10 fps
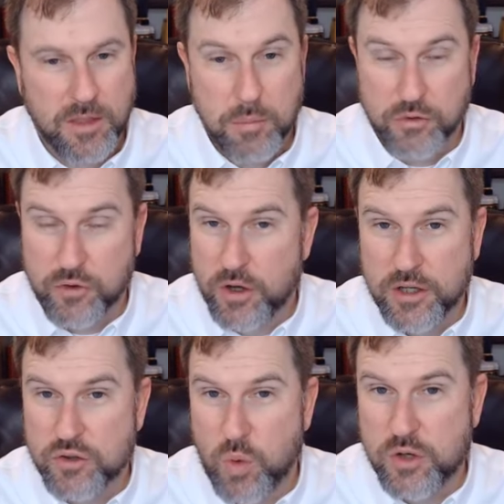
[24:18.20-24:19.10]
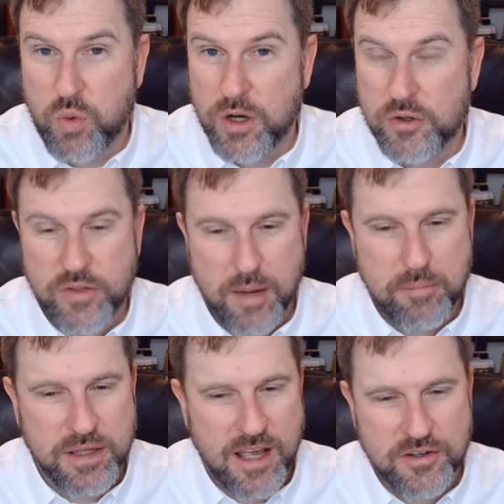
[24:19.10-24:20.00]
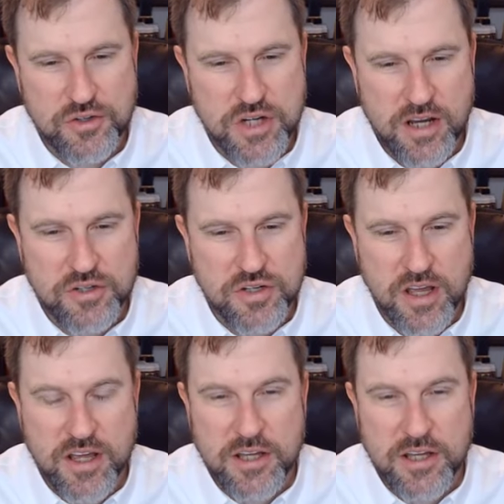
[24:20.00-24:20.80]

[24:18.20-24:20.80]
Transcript: But starting in 2022, that began to change.